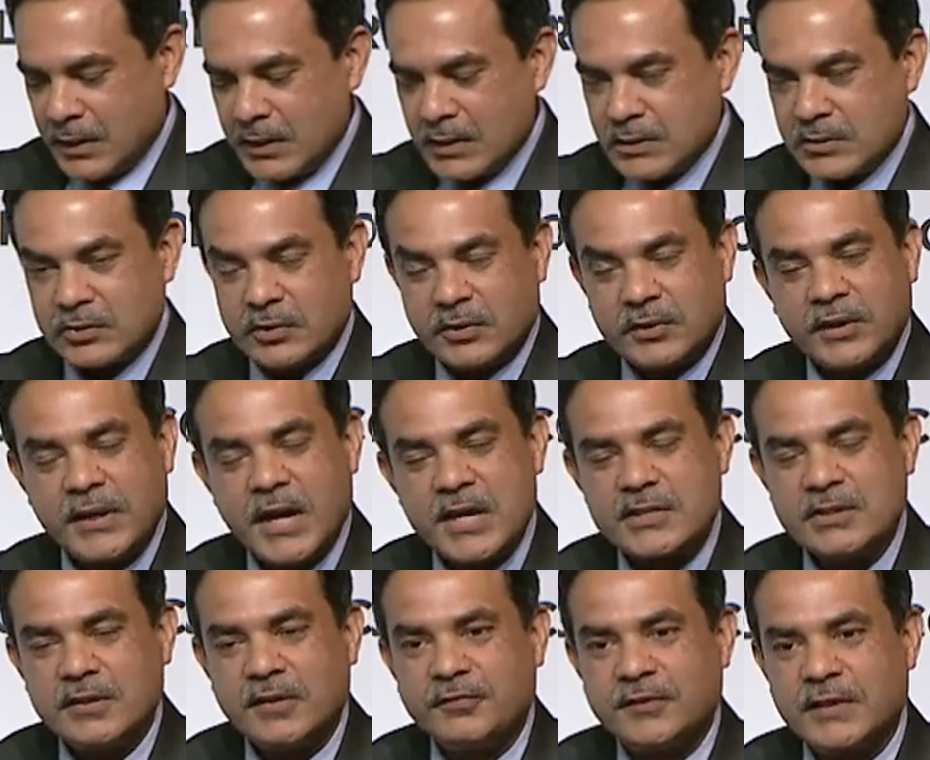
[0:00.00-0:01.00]
So the
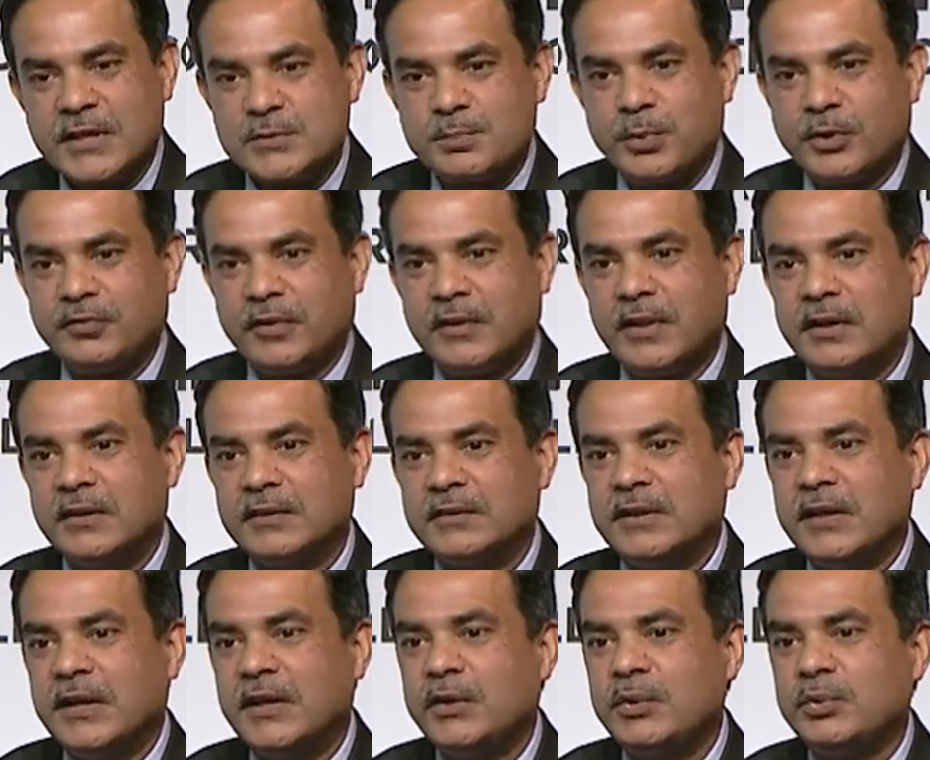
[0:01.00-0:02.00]
creation of Transport for London
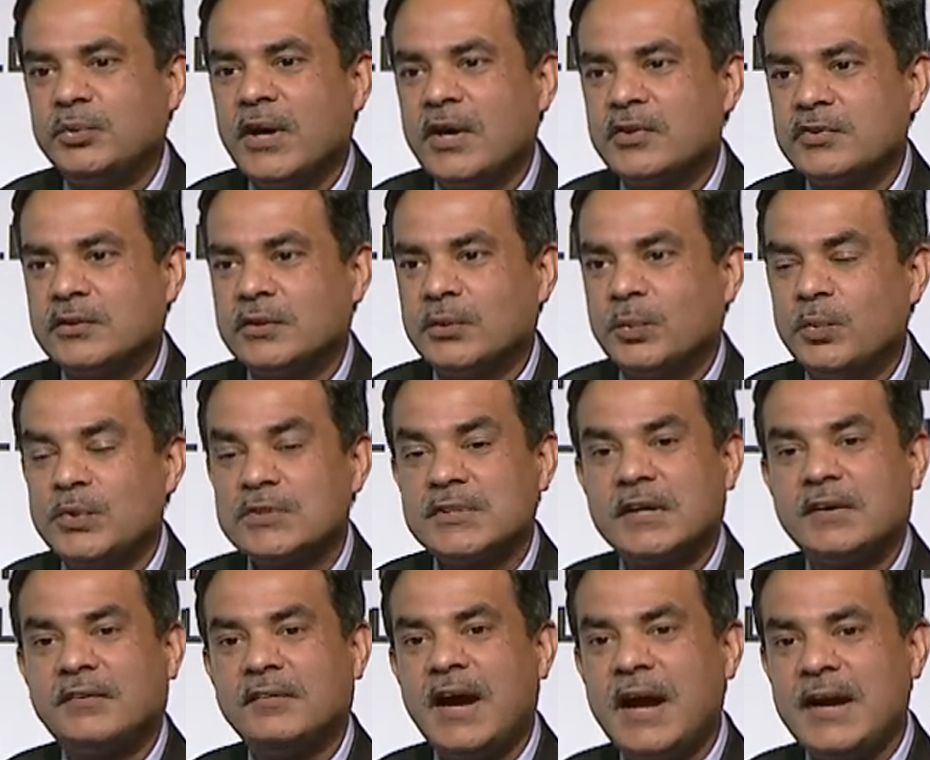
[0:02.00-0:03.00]
in 2000 was a
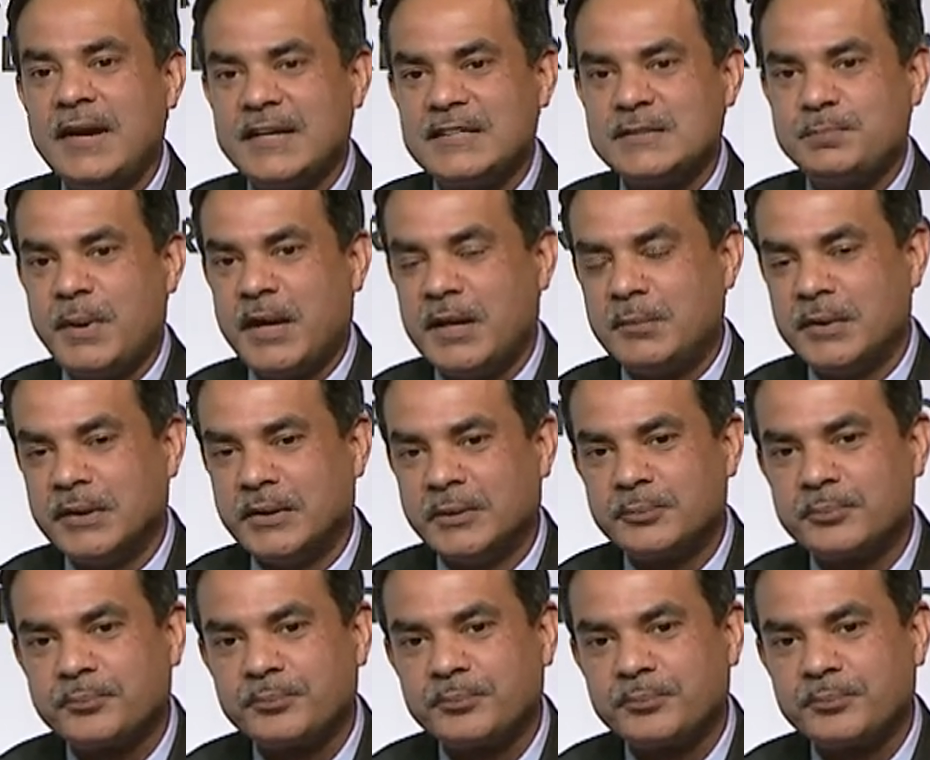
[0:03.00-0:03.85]
grand experiment,